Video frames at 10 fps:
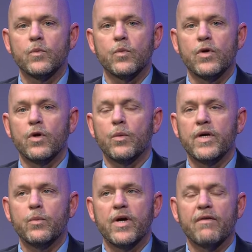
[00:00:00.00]
you know, we,
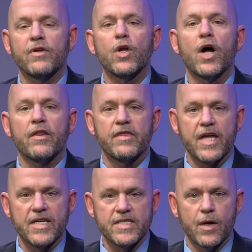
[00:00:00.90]
we have a lot of
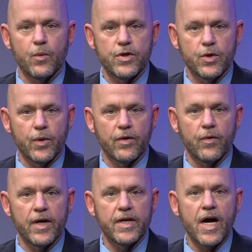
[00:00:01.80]
things that we're doing
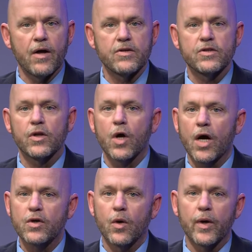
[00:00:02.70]
right now. There's a
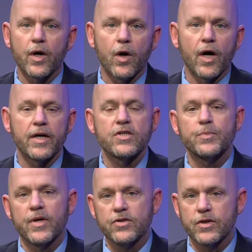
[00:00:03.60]
lot going on,
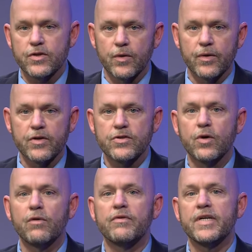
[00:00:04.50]
especially during this
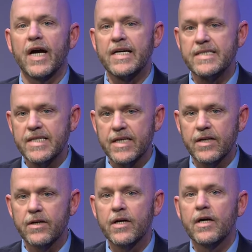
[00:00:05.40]
COVID
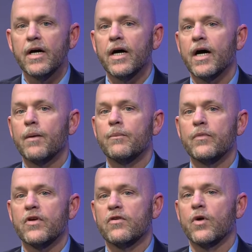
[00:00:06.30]
19. Um,
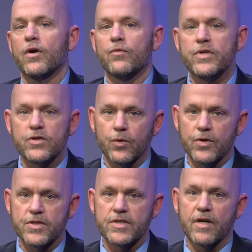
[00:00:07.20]
there's a lot of
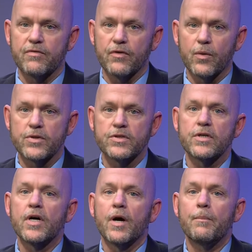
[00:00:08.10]
resources that folks
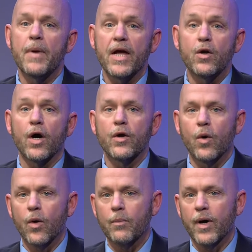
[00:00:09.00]
may not
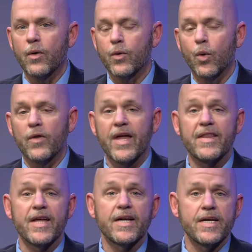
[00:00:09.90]
know about or that
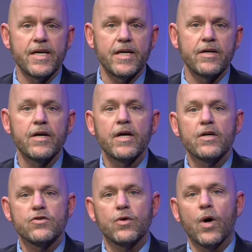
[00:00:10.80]
they need.
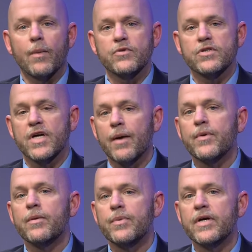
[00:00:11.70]
So I'm just happy
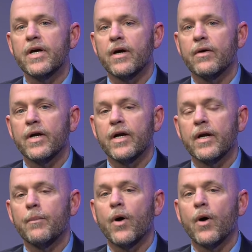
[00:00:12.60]
to be here and I'm